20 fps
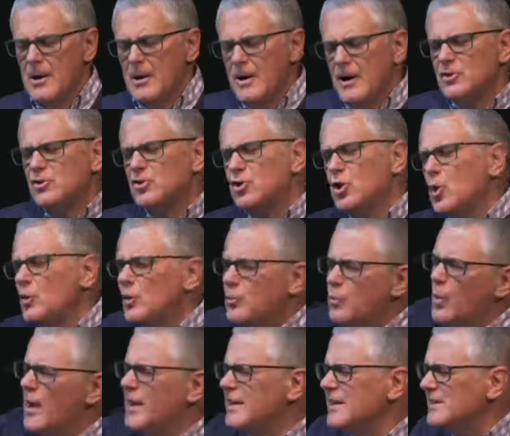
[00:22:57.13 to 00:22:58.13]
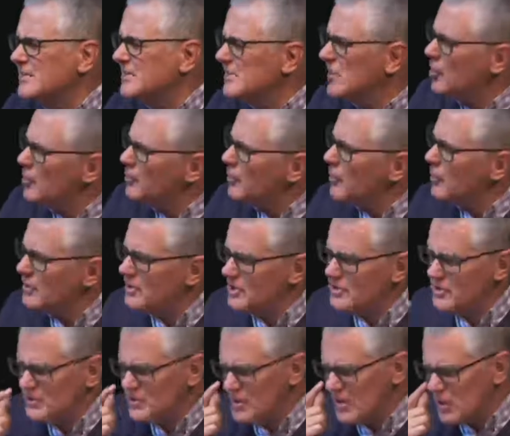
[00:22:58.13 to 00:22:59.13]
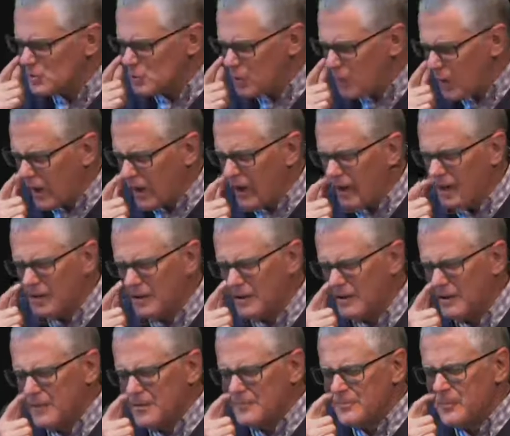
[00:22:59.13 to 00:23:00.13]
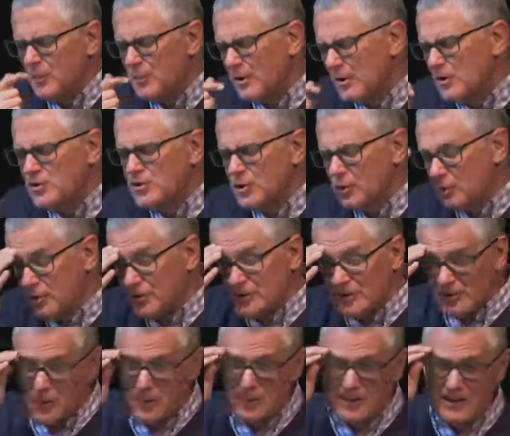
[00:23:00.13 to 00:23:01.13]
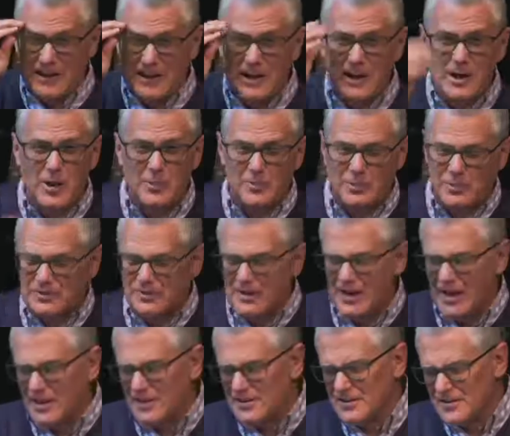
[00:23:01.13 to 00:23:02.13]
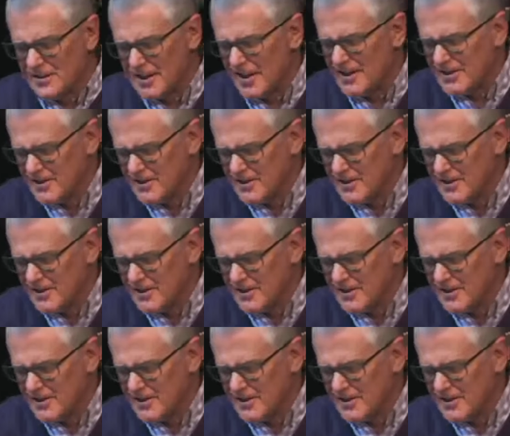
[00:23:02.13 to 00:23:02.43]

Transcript: And so with wedding ceremonies as well, the minister will typically get up and say